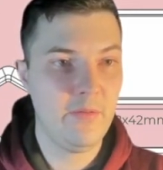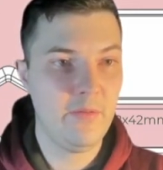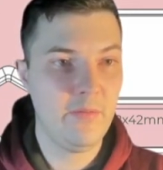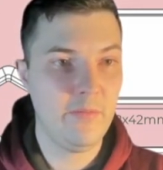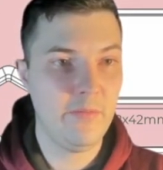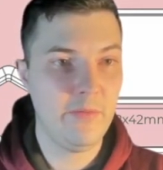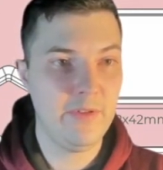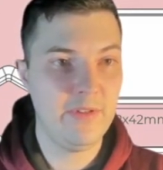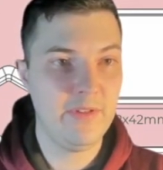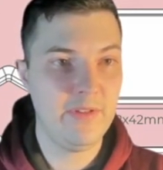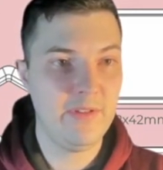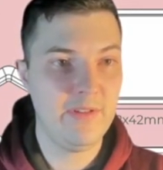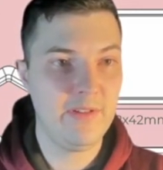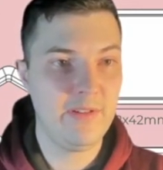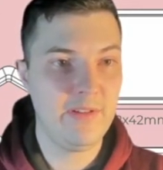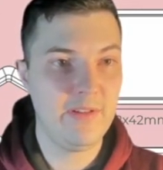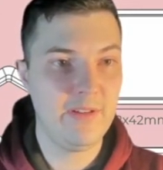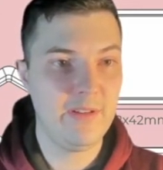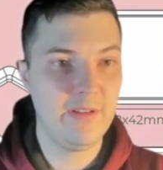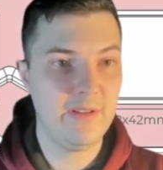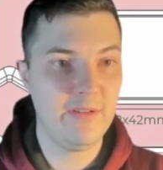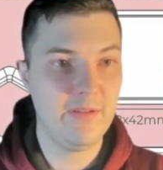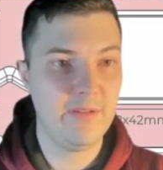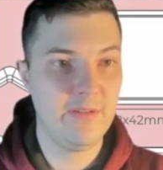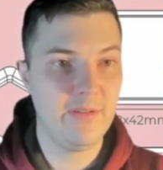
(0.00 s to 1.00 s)
Once
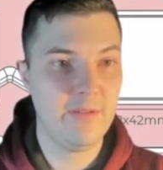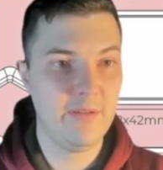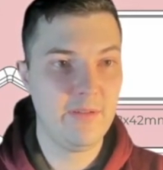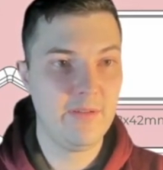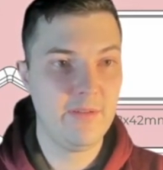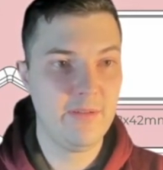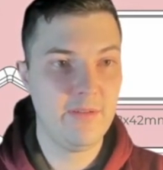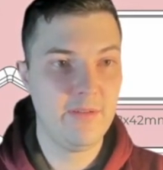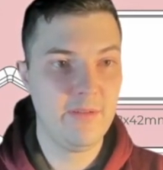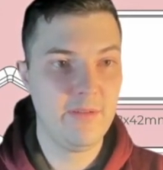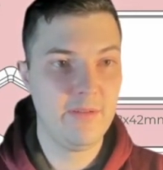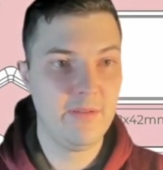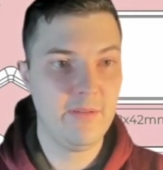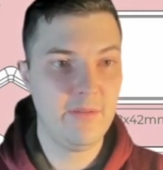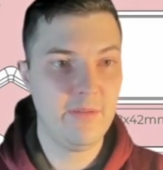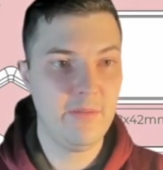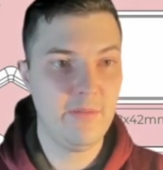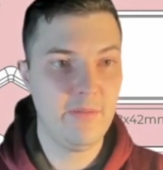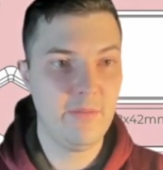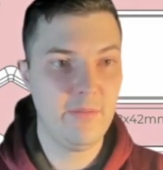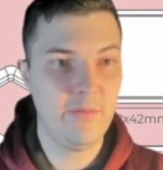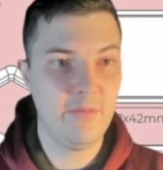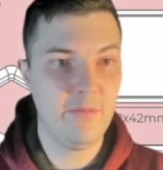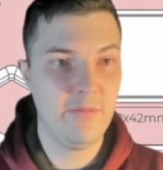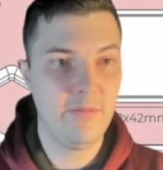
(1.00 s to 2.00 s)
again,
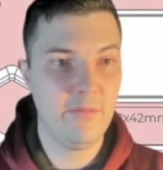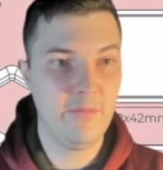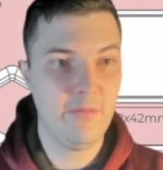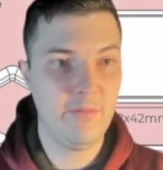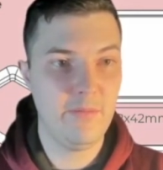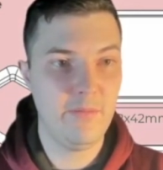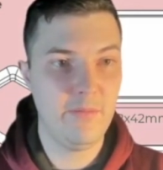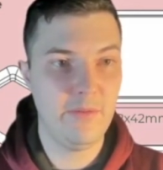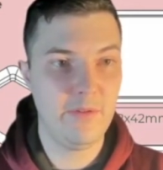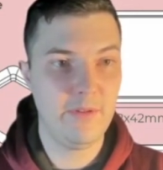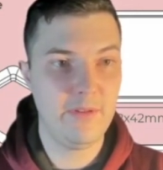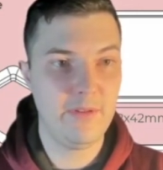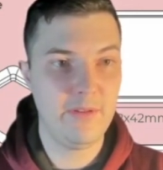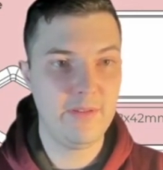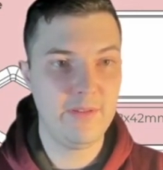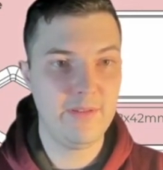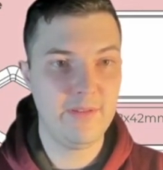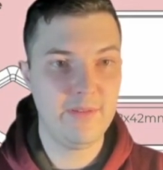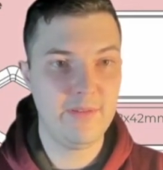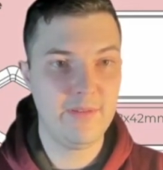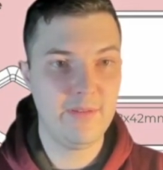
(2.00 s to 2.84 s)
with his